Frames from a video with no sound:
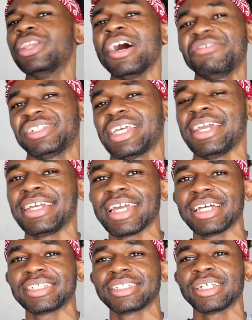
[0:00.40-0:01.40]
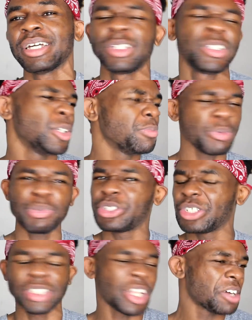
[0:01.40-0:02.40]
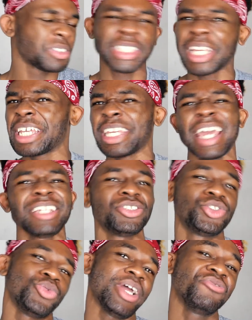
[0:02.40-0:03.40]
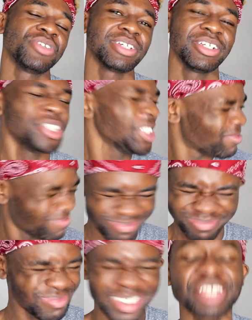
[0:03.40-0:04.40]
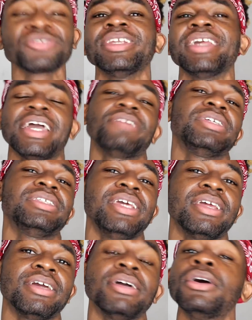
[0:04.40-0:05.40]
love saying yes? Some people just love saying yes to everything, just literally everything.